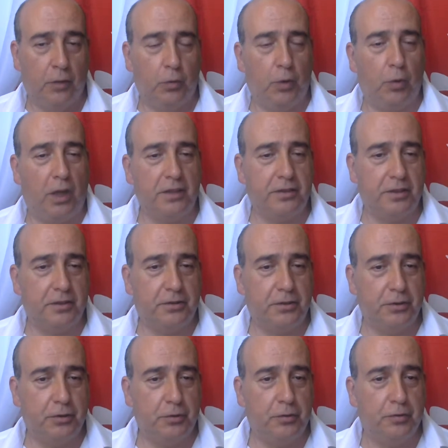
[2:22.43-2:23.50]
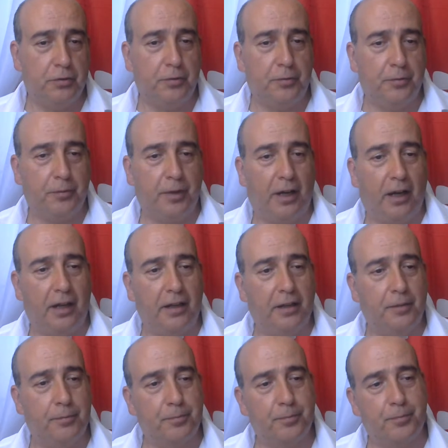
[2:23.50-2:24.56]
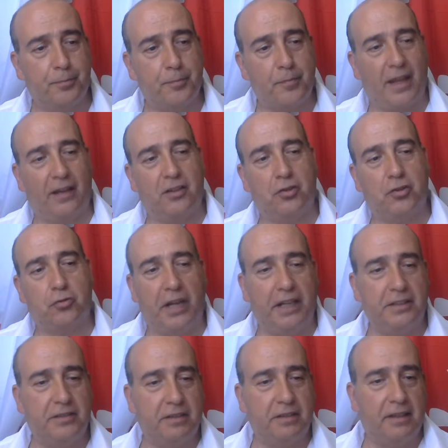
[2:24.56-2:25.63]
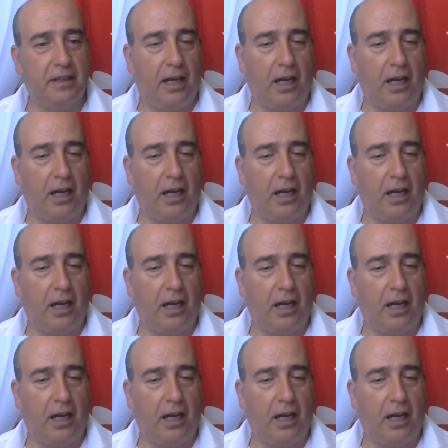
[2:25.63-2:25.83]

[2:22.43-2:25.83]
We wanted to create